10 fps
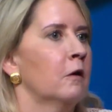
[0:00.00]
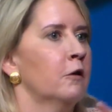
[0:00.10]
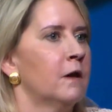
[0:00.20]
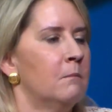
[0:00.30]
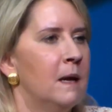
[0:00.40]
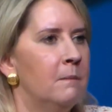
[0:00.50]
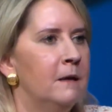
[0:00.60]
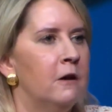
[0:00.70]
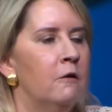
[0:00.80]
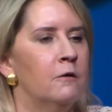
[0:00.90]
although they may
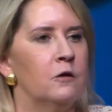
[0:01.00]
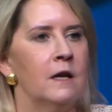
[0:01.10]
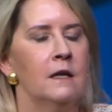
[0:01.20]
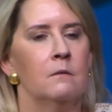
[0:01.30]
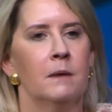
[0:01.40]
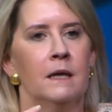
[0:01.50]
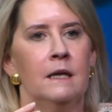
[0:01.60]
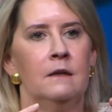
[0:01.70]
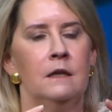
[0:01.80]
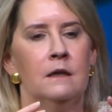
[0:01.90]
be overtaken by
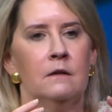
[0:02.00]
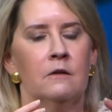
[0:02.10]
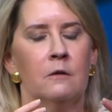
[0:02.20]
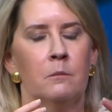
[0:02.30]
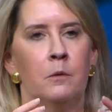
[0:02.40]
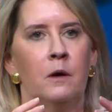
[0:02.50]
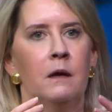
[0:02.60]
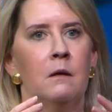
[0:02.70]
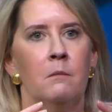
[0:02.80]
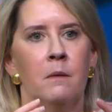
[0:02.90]
India at some point.